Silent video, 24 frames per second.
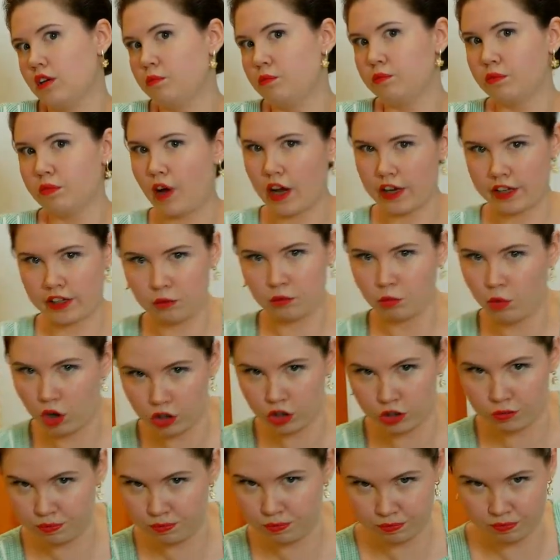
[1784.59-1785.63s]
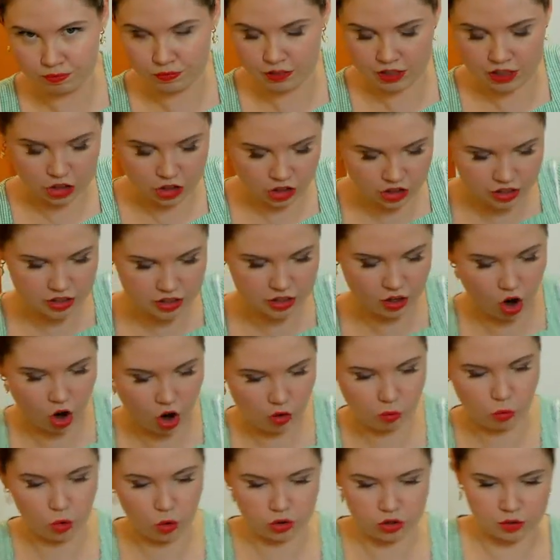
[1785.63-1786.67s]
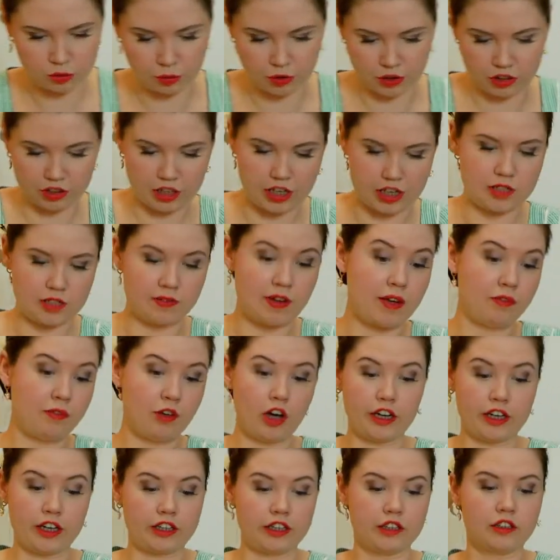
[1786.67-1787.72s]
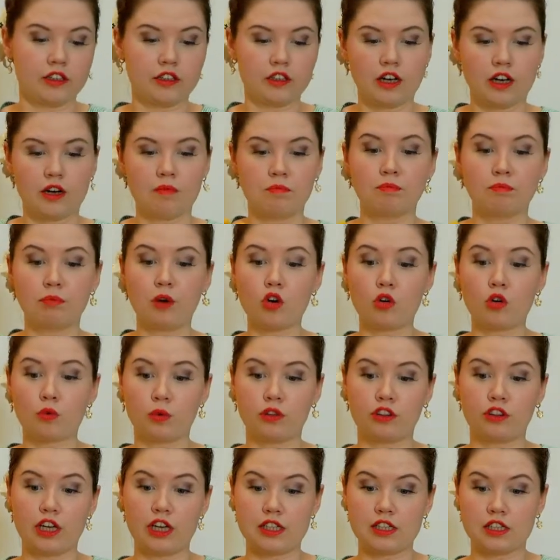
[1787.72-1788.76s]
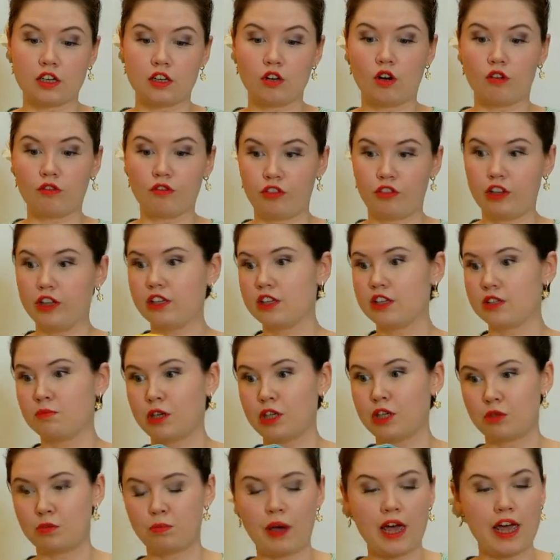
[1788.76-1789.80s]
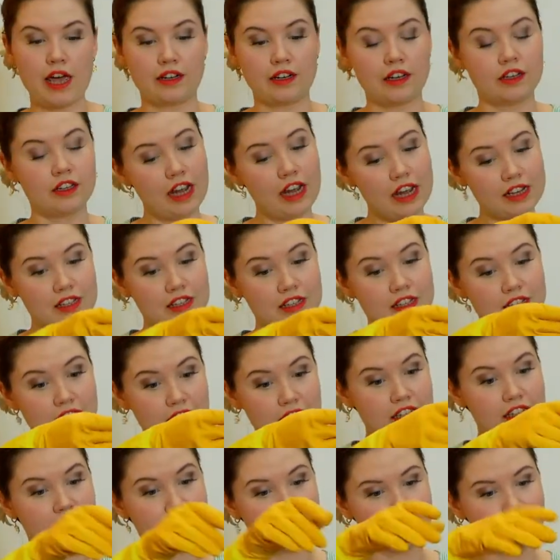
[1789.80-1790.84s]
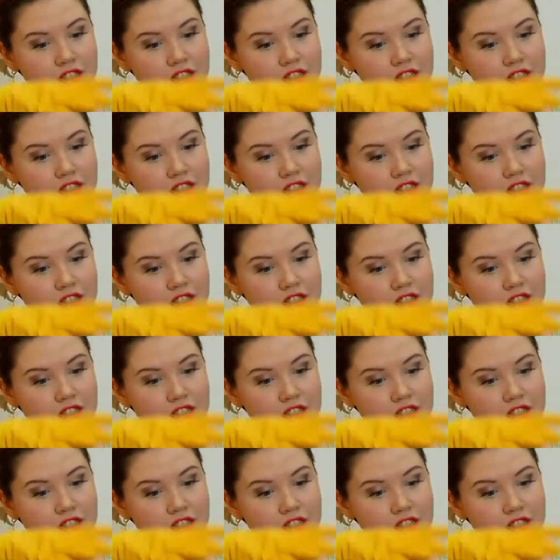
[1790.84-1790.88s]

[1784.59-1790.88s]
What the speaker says: I can wash dishes in hot water with these, maybe I can block with these and not feel as much pain, and yes, indeed.